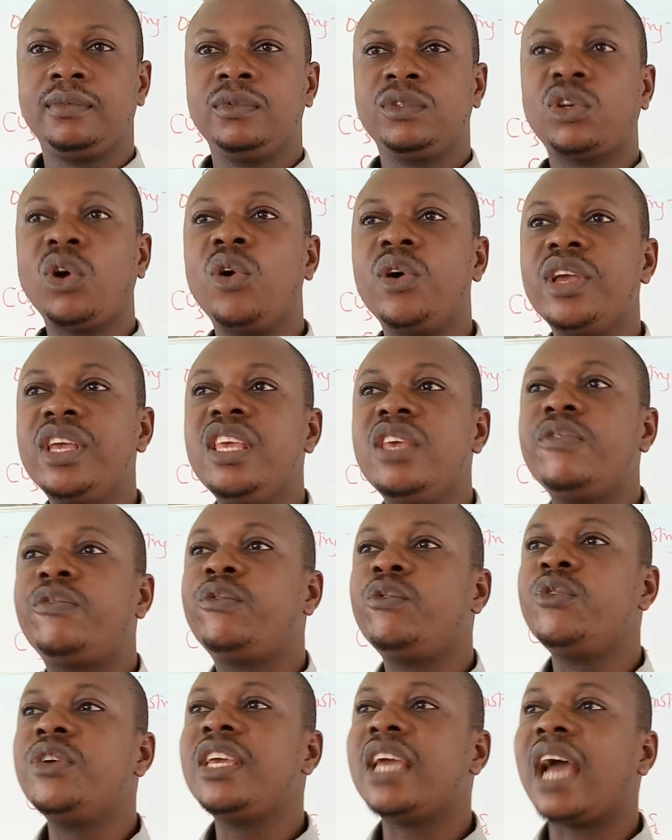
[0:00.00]
So,
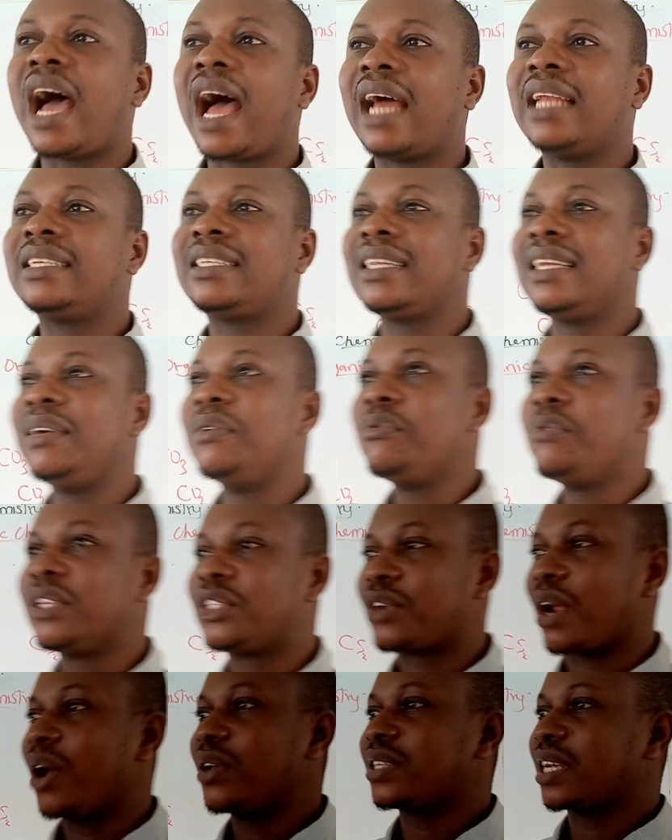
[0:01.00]
if we are dealing with
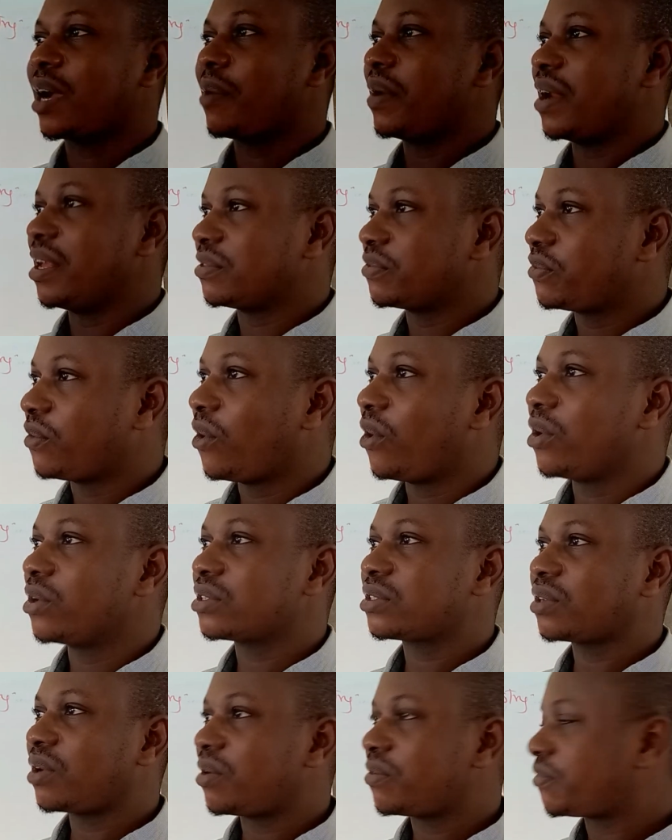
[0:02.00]
triosocarbonate 4
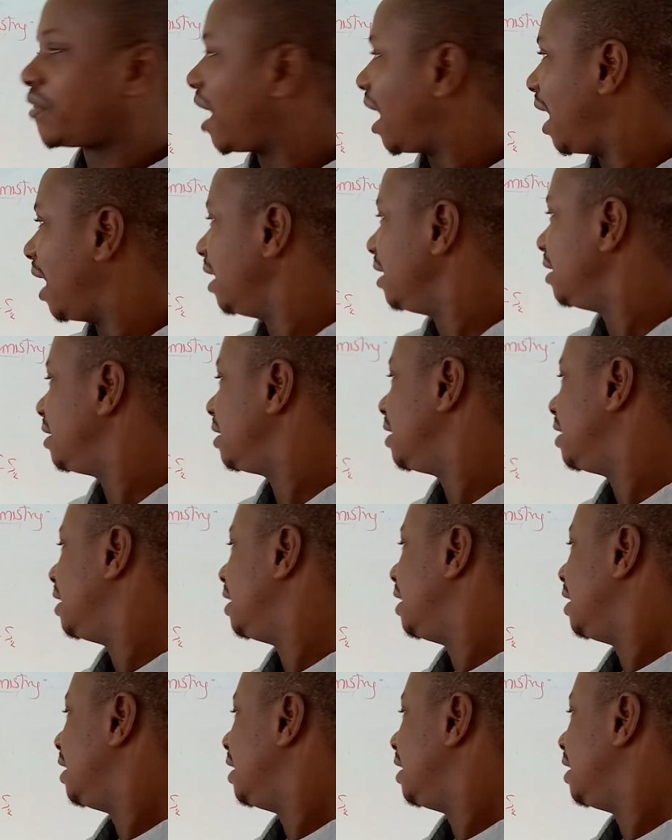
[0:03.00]
sulfide,